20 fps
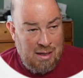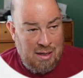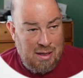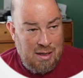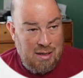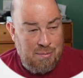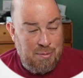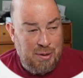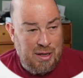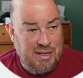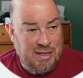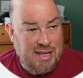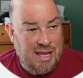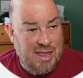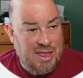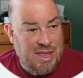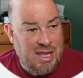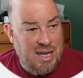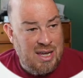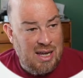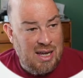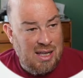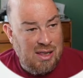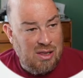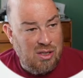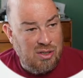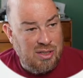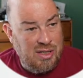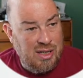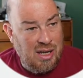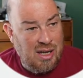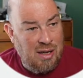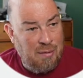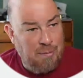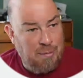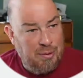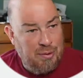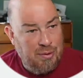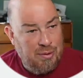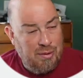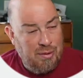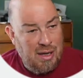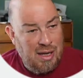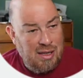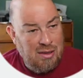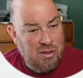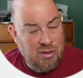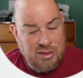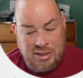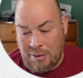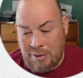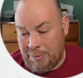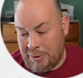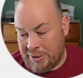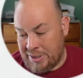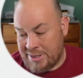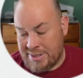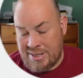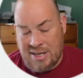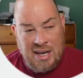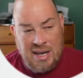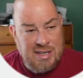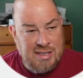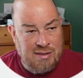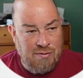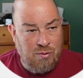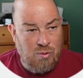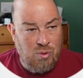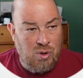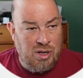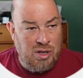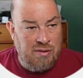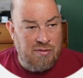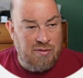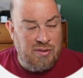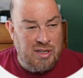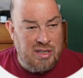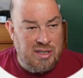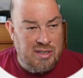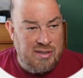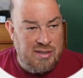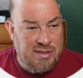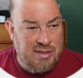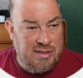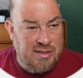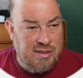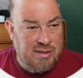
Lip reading: because I think I looked up at the size of one of these.